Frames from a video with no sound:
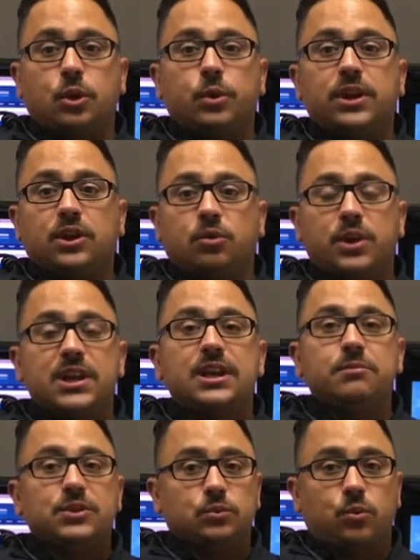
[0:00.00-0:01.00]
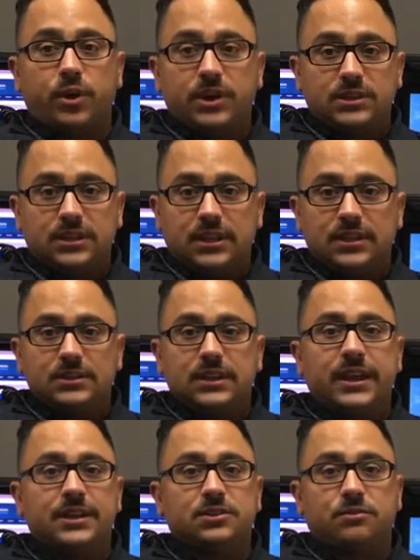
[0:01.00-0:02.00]
Don't get greedy and miss warning signs.
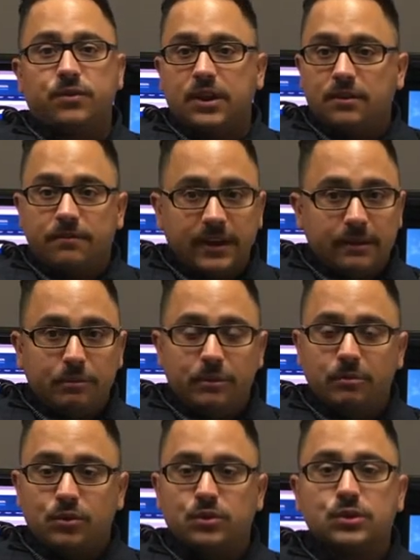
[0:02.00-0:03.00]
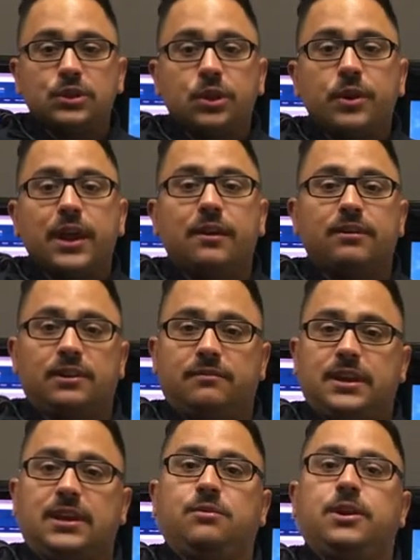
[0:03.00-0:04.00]
Ask a friend or family member, slow down, and
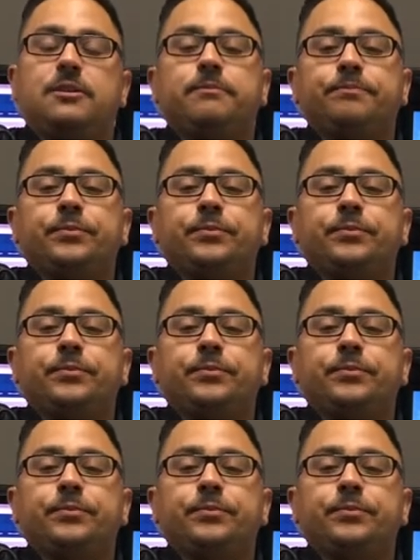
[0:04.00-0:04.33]
evaluate.